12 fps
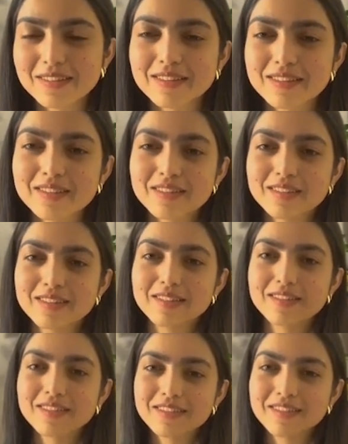
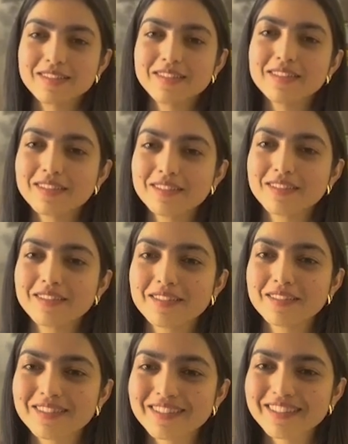
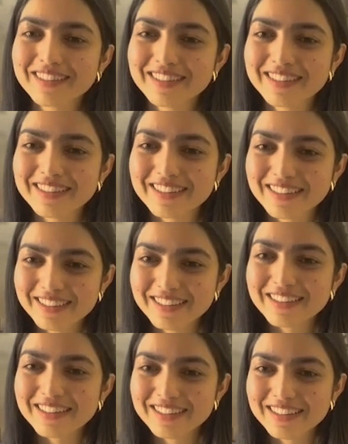
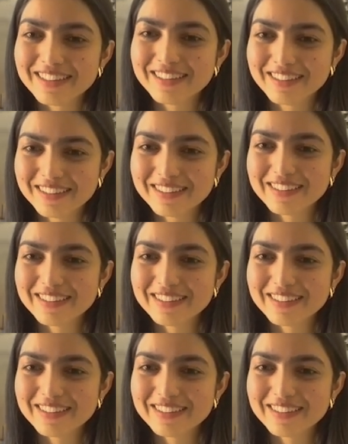(silent)